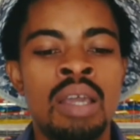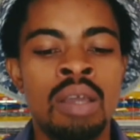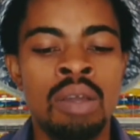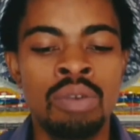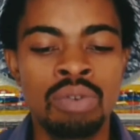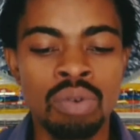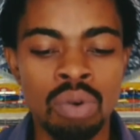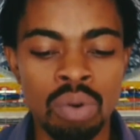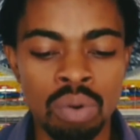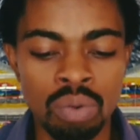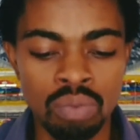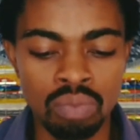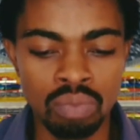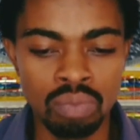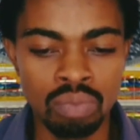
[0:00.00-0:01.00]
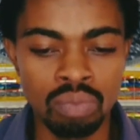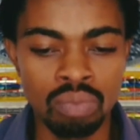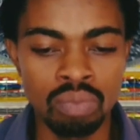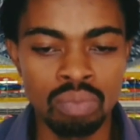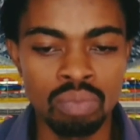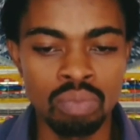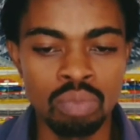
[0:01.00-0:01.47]
So
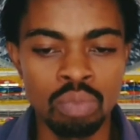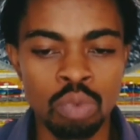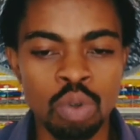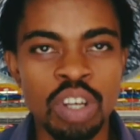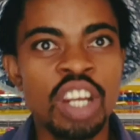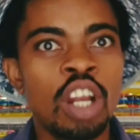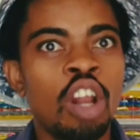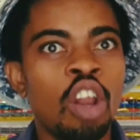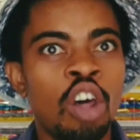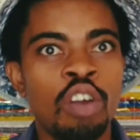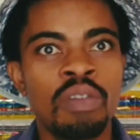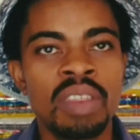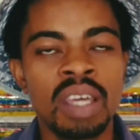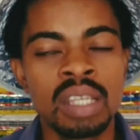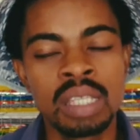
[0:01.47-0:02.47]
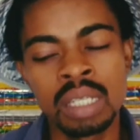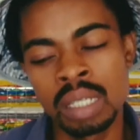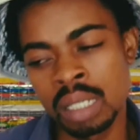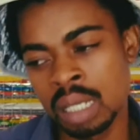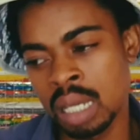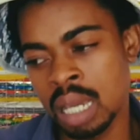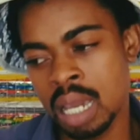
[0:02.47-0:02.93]
you need a lot of that.
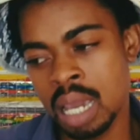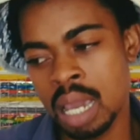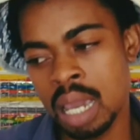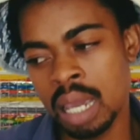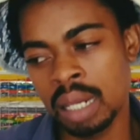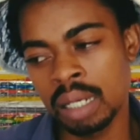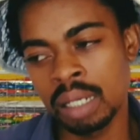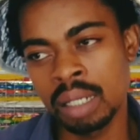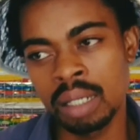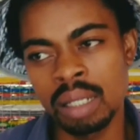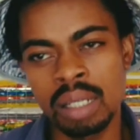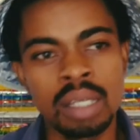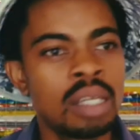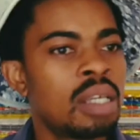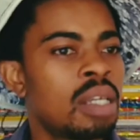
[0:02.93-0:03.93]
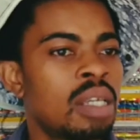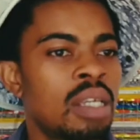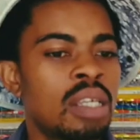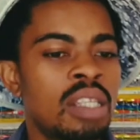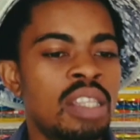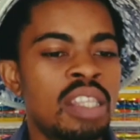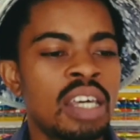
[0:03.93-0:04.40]
And
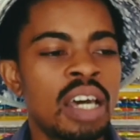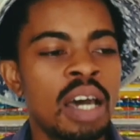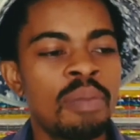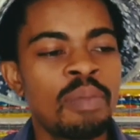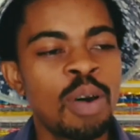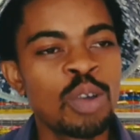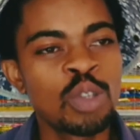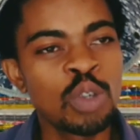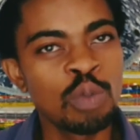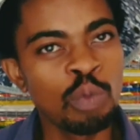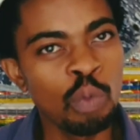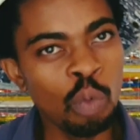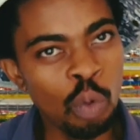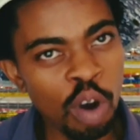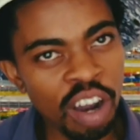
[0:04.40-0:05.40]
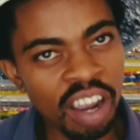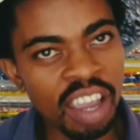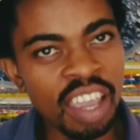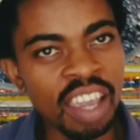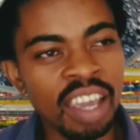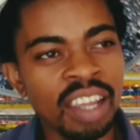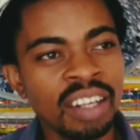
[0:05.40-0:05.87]
the amount of work
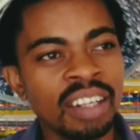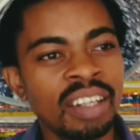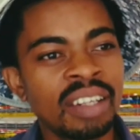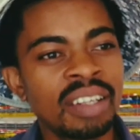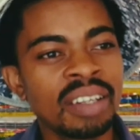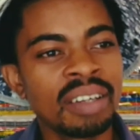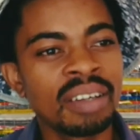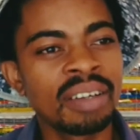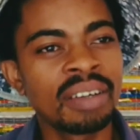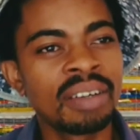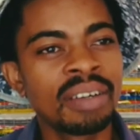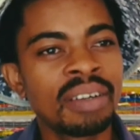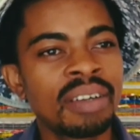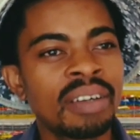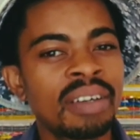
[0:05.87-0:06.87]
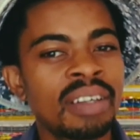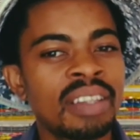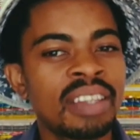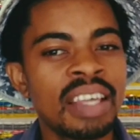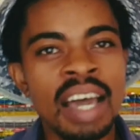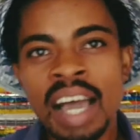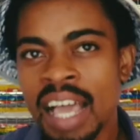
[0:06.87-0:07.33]
and
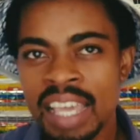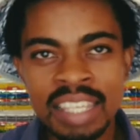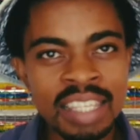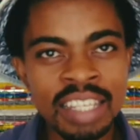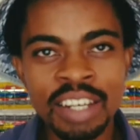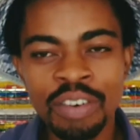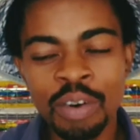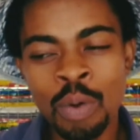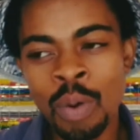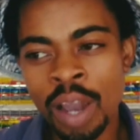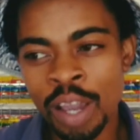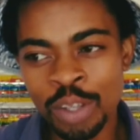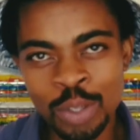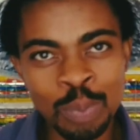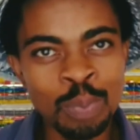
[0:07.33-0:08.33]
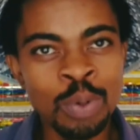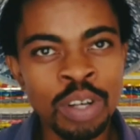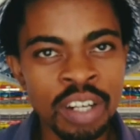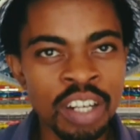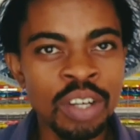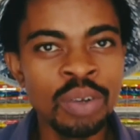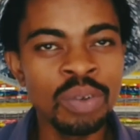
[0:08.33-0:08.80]
the hustling required to put
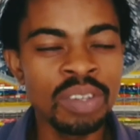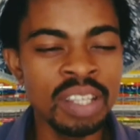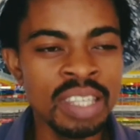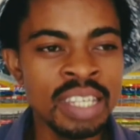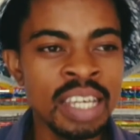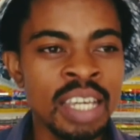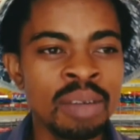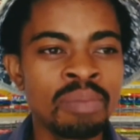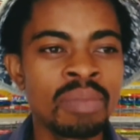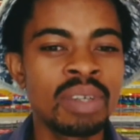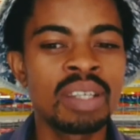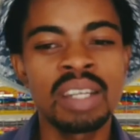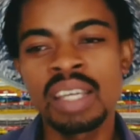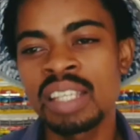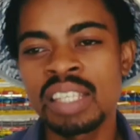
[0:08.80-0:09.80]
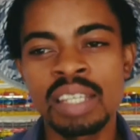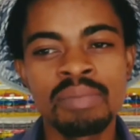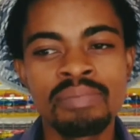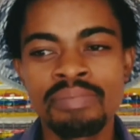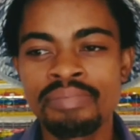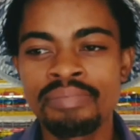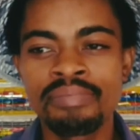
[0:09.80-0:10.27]
it in all the time, it ends up
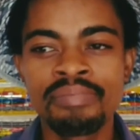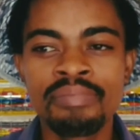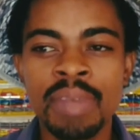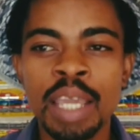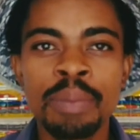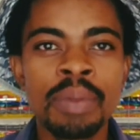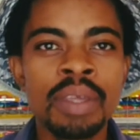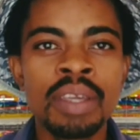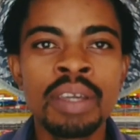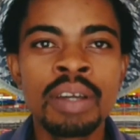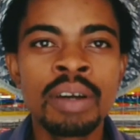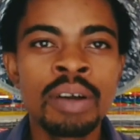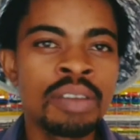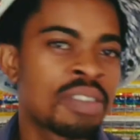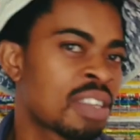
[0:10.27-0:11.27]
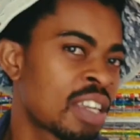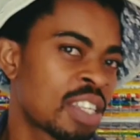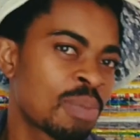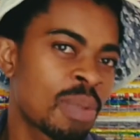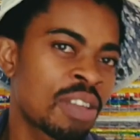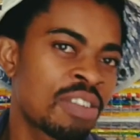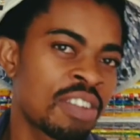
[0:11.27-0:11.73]
maybe costing as
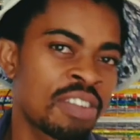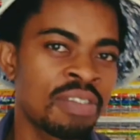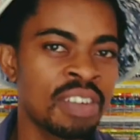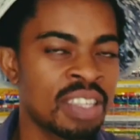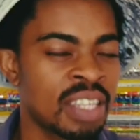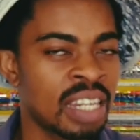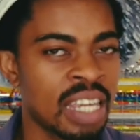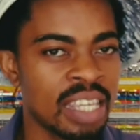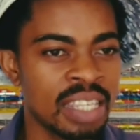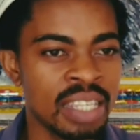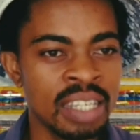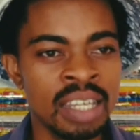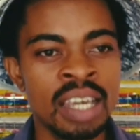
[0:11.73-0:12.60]
much as fertilizer.